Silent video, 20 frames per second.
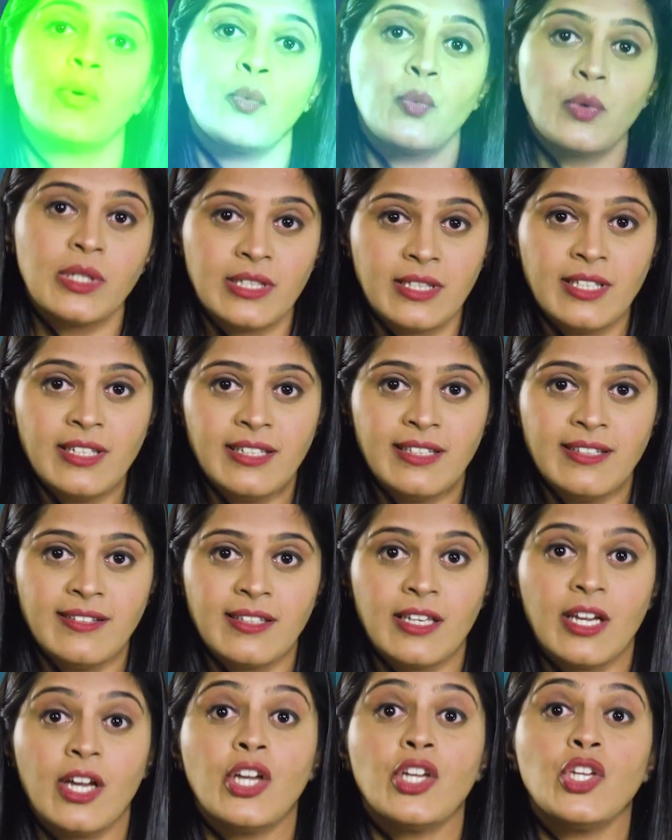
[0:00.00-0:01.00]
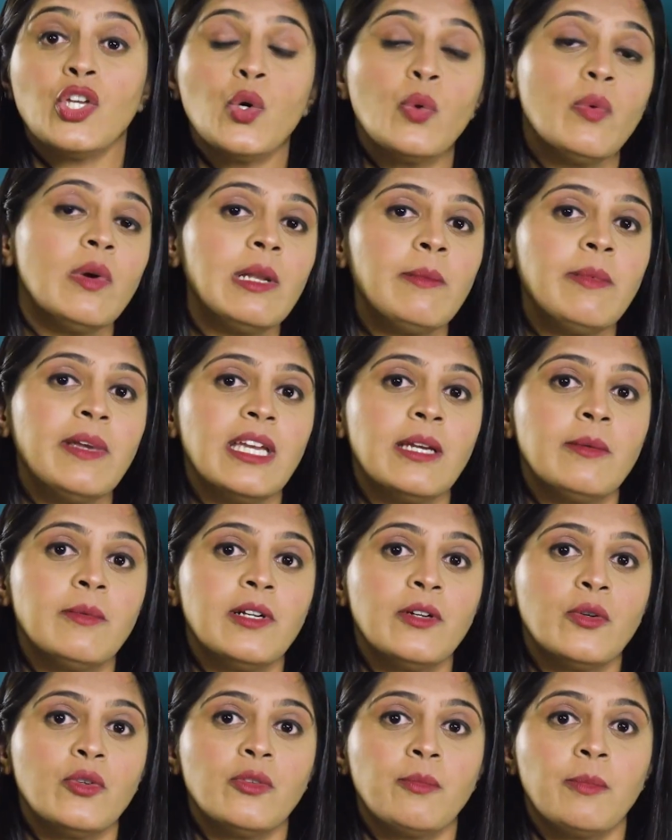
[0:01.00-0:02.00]
With this, you will be
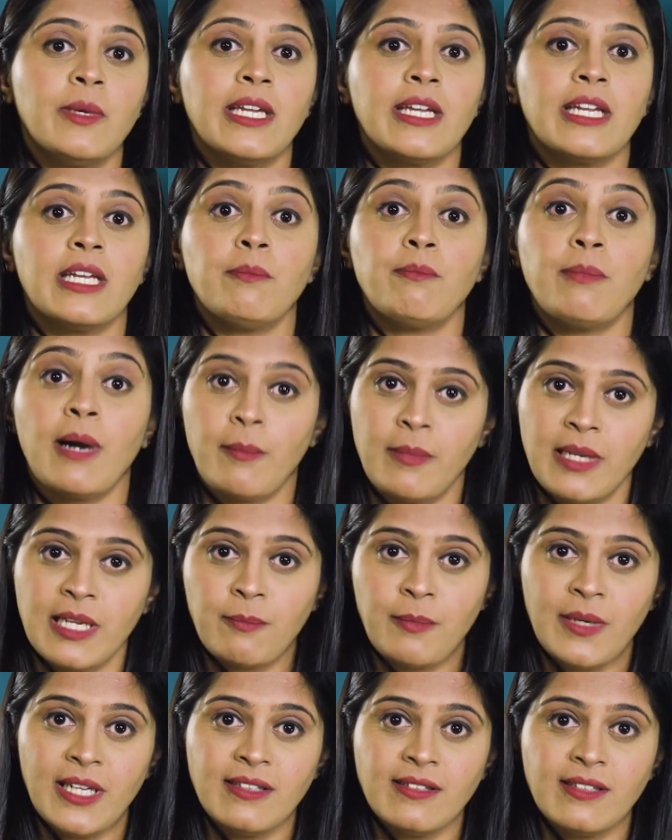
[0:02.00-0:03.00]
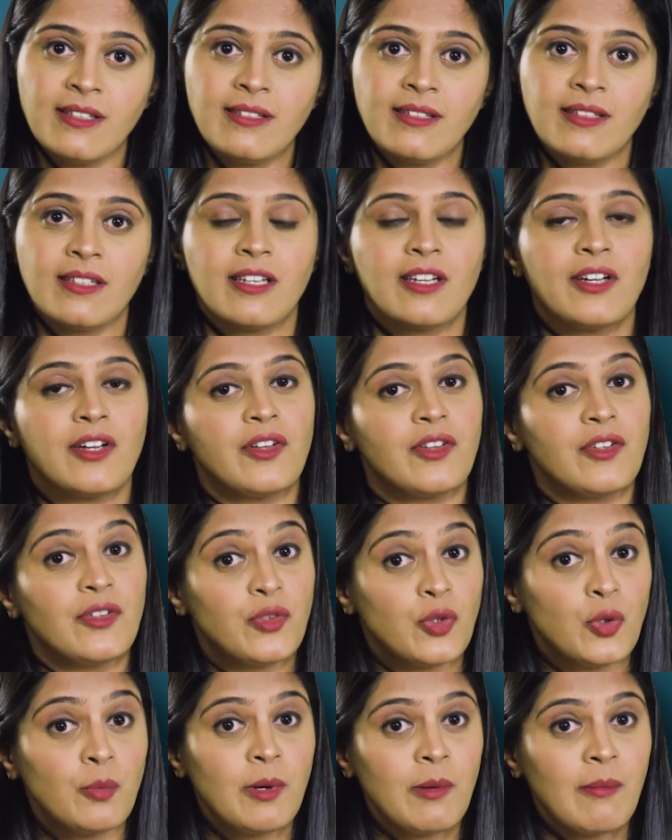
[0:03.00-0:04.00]
able to speak in public places,
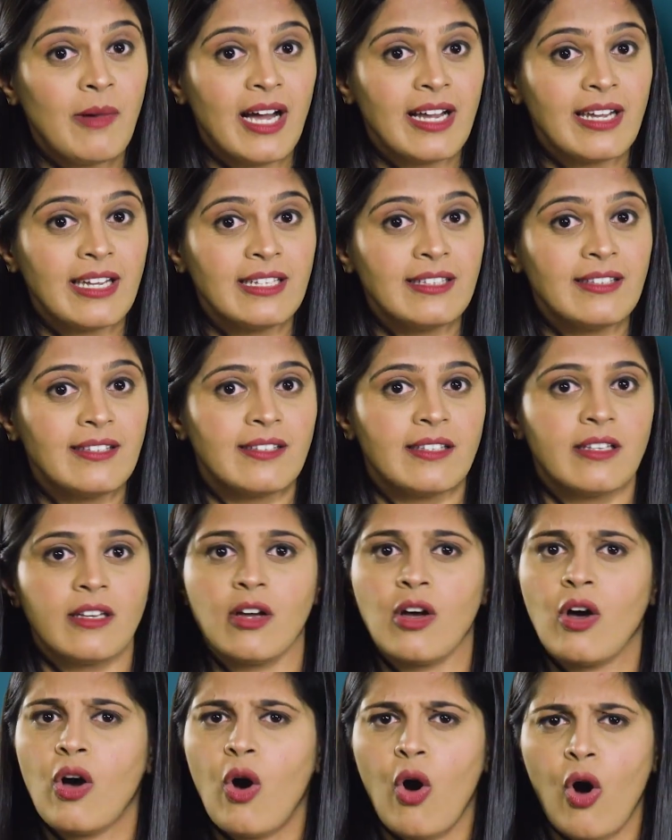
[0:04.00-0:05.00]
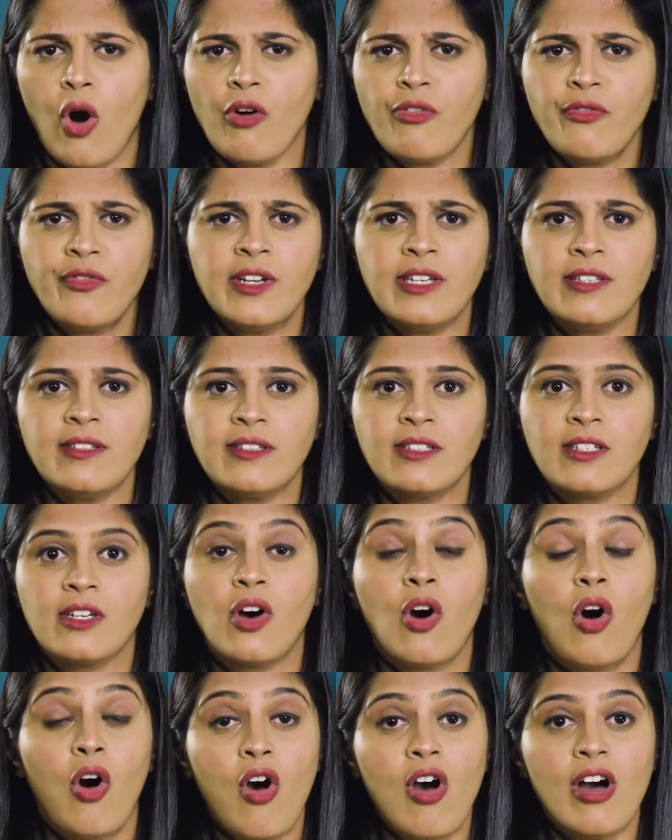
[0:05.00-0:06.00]
supermarkets, office,
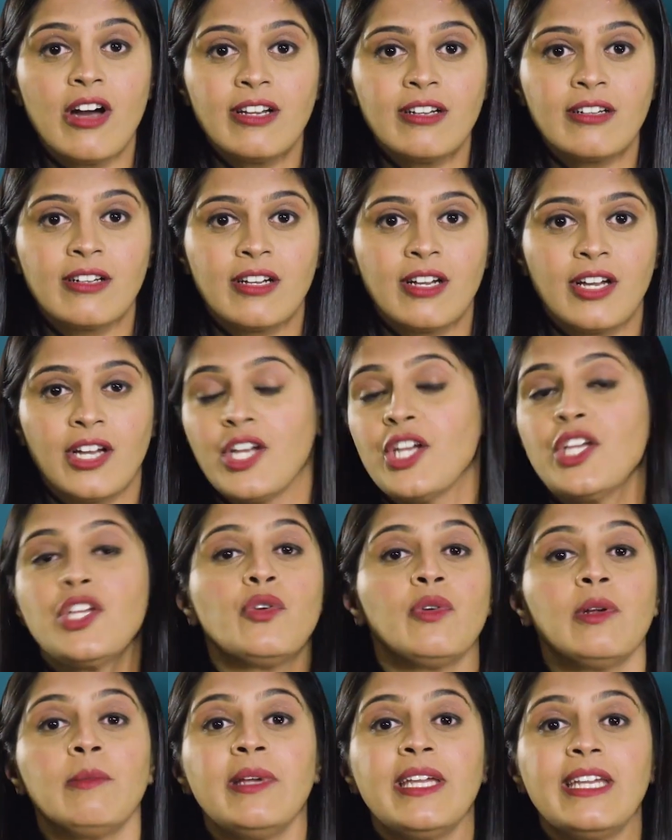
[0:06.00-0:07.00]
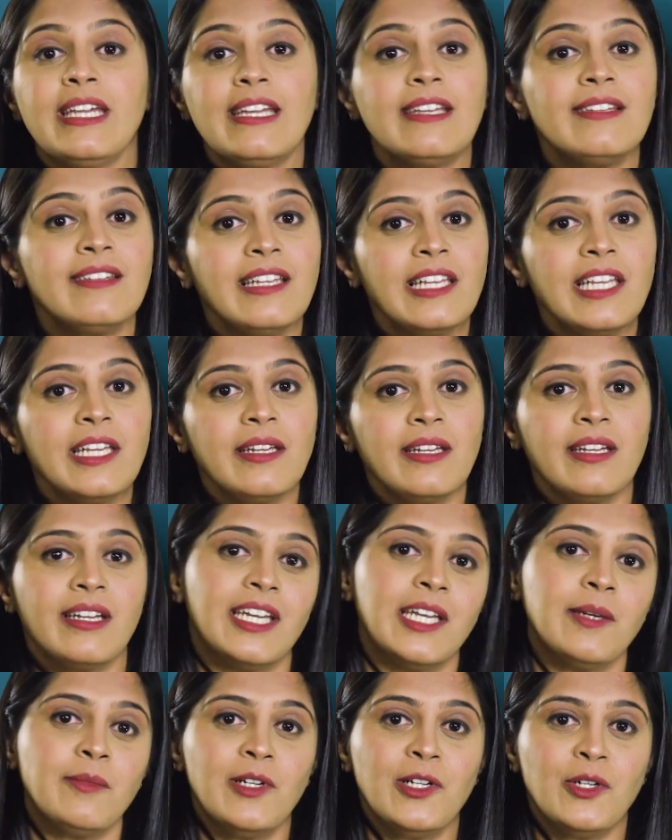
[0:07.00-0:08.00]
or you will be easily
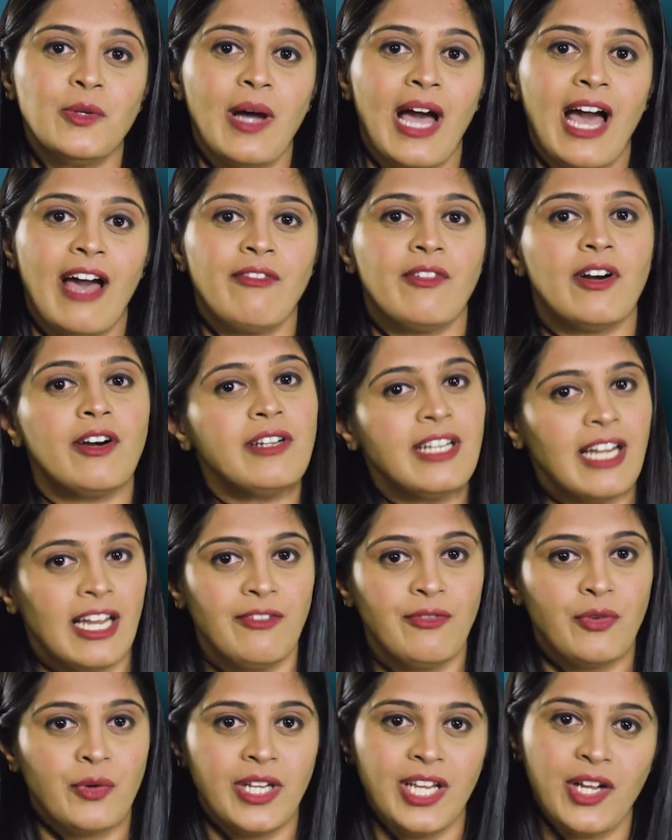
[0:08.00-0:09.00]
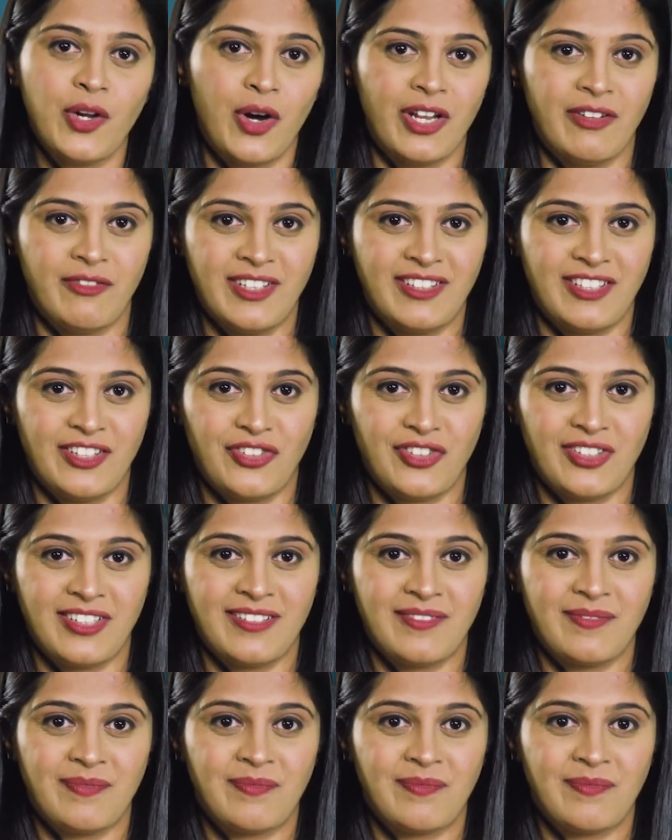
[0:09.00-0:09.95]
able to have a telephonic conversation.